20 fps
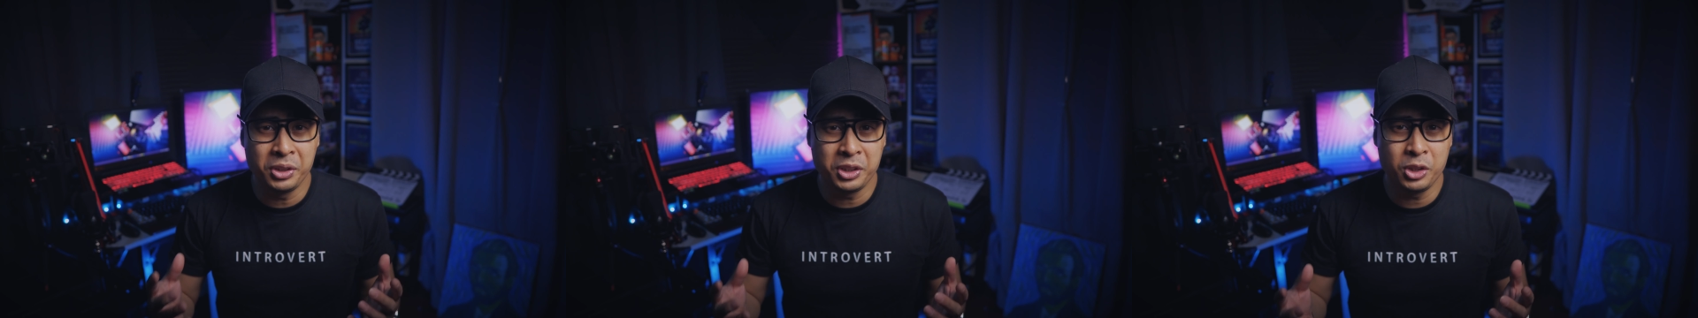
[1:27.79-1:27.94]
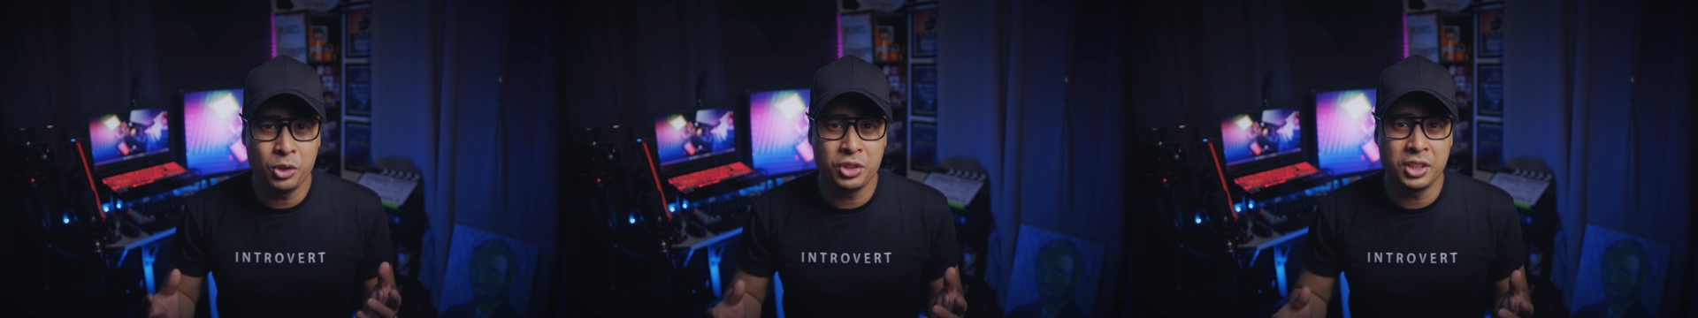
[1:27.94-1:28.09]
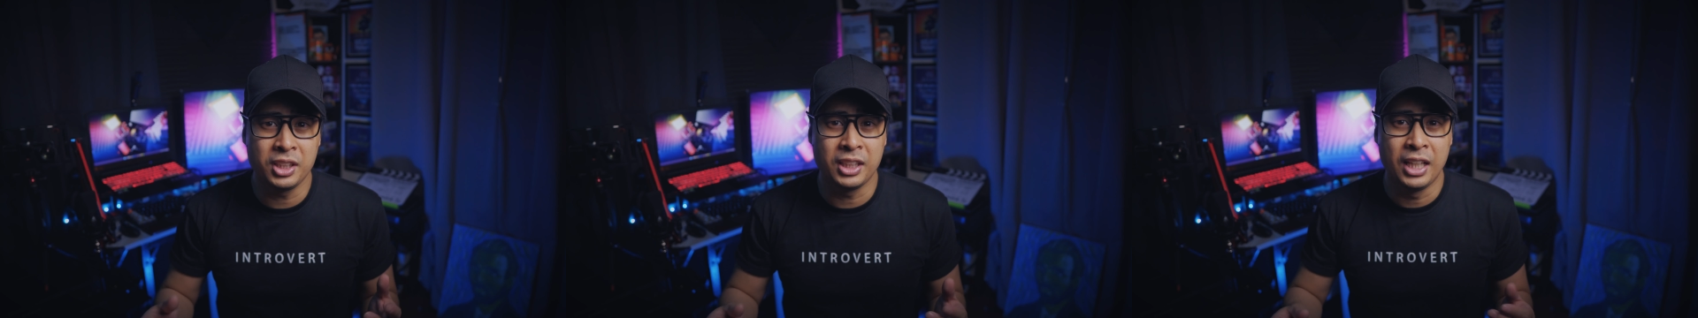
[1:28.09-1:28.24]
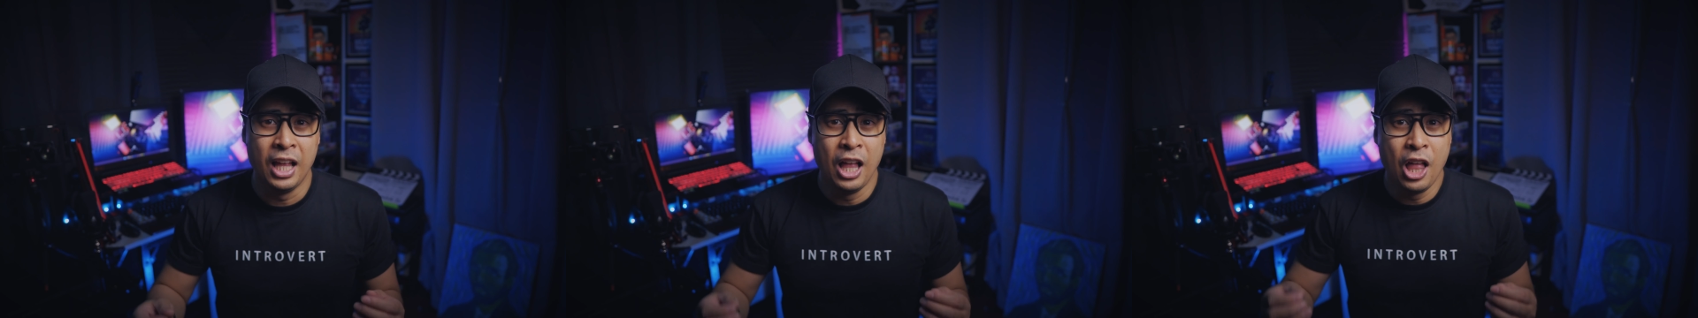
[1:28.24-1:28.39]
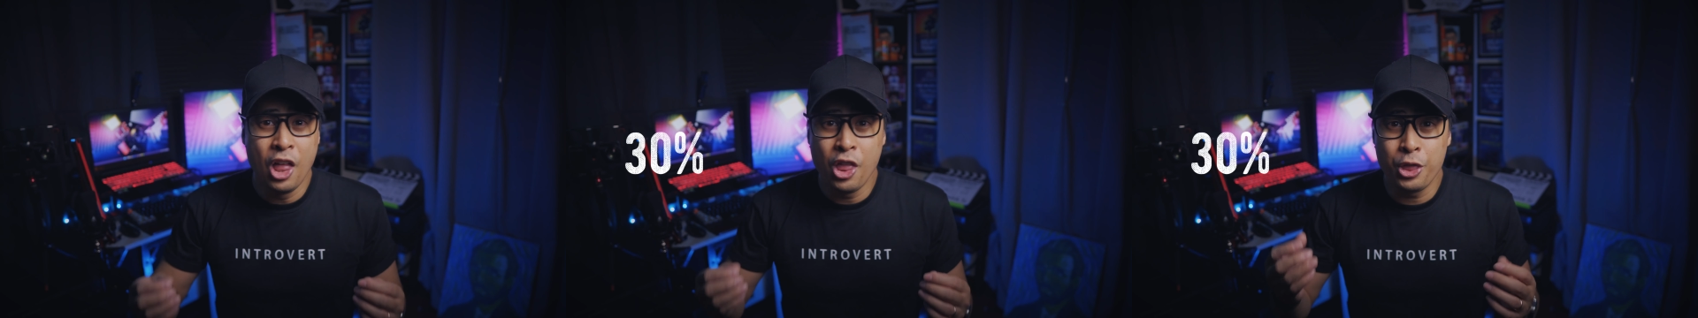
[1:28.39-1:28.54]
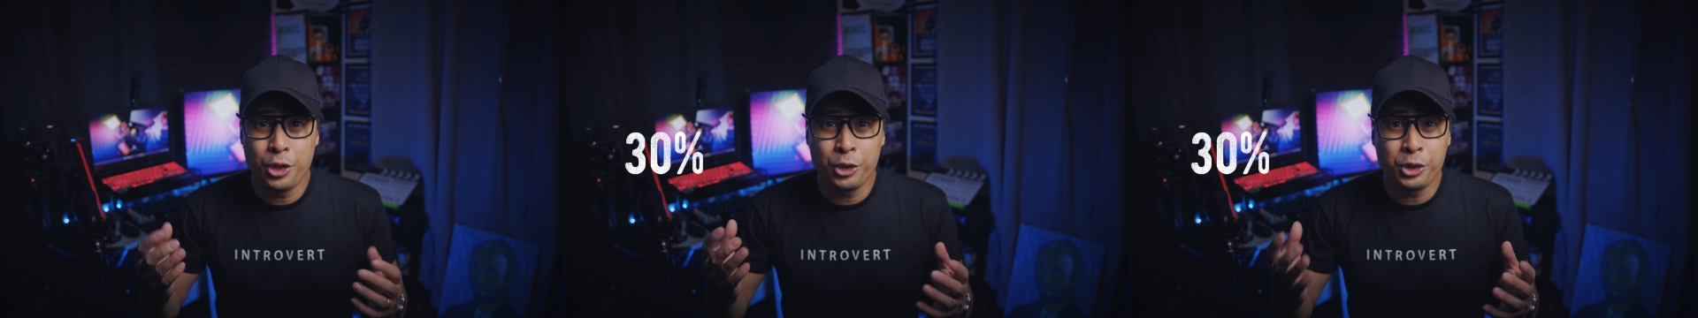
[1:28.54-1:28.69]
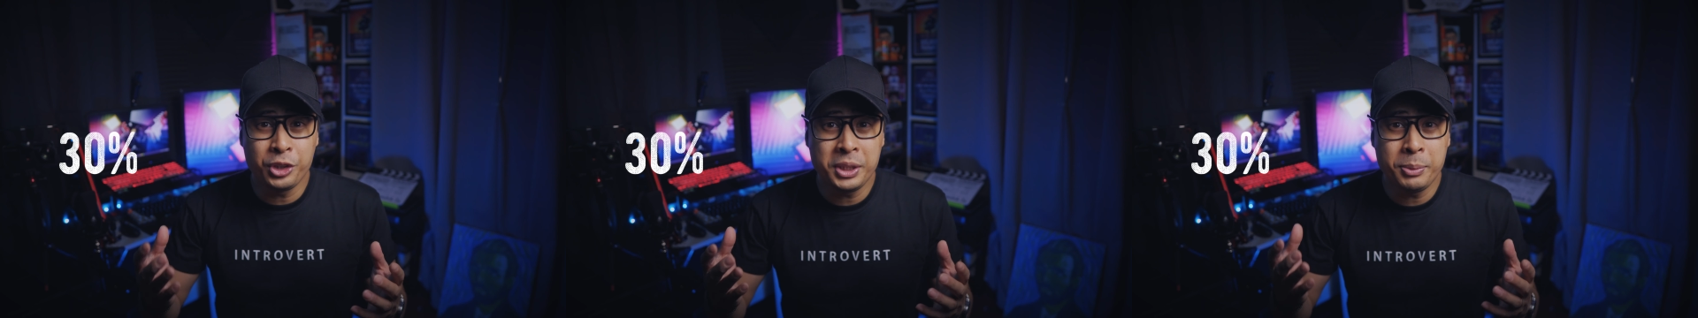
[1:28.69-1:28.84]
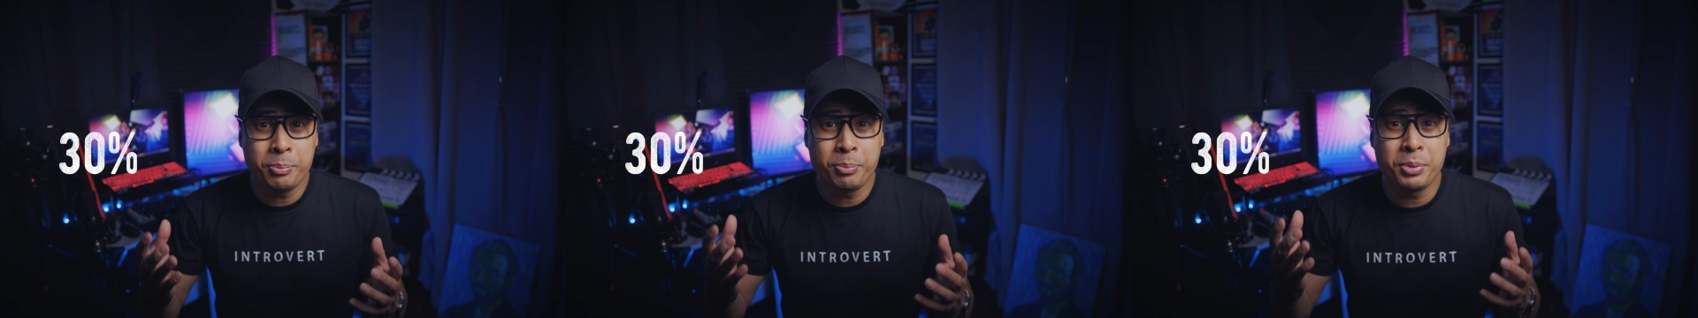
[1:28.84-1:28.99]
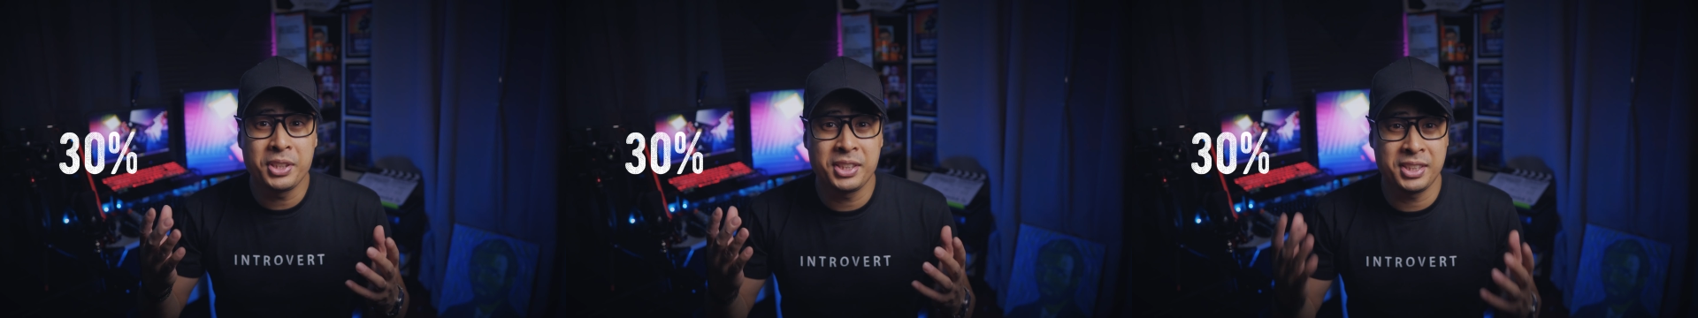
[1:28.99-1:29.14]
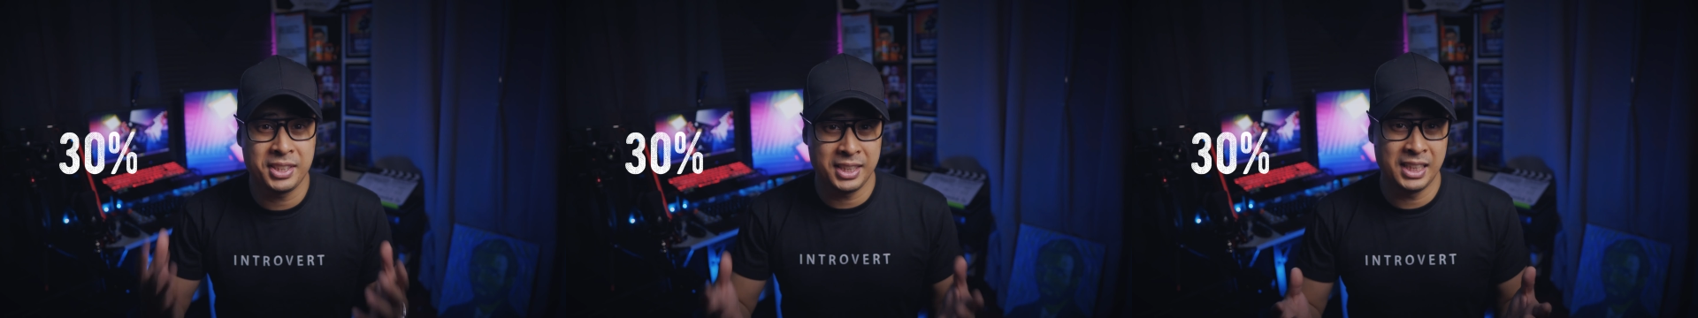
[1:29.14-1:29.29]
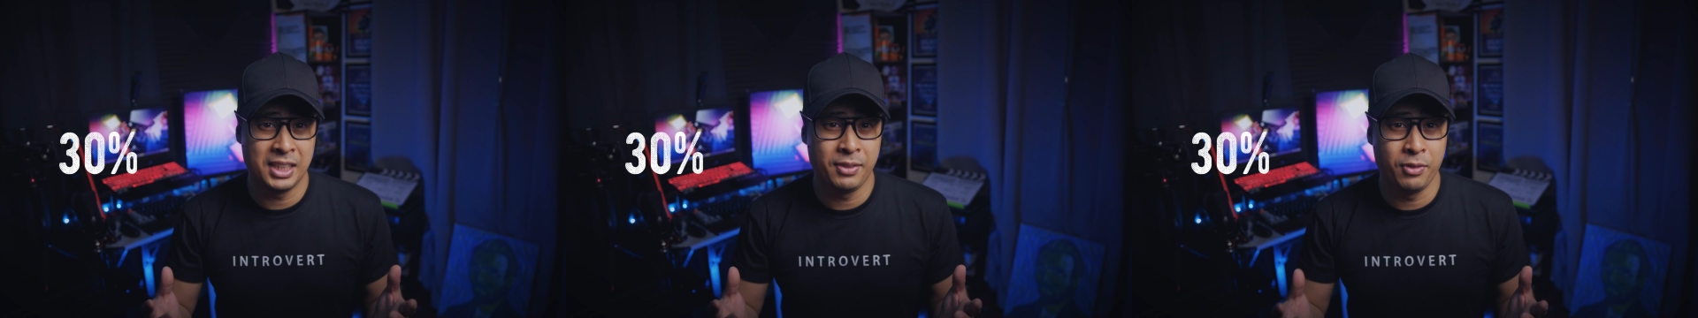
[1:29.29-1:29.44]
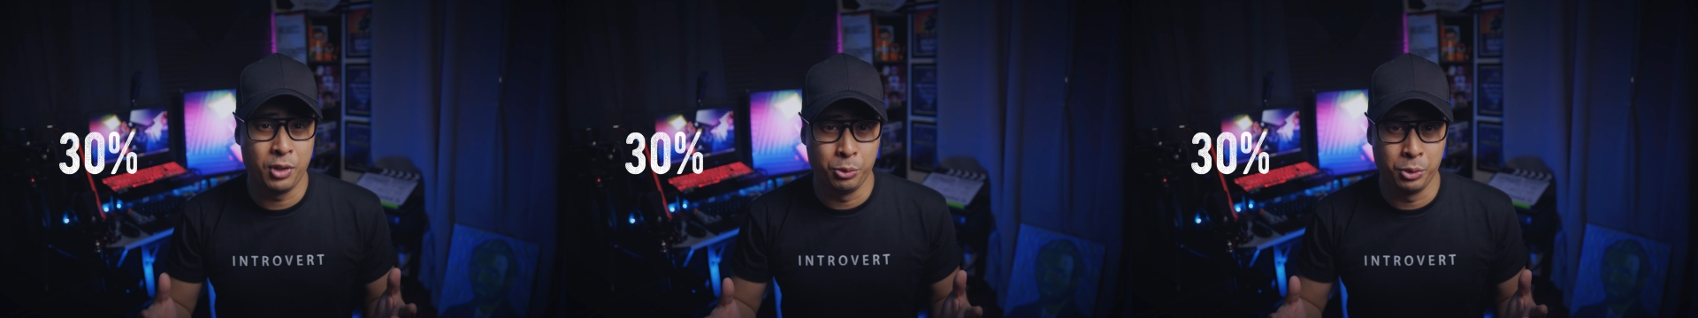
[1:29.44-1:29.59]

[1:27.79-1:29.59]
using 30% of the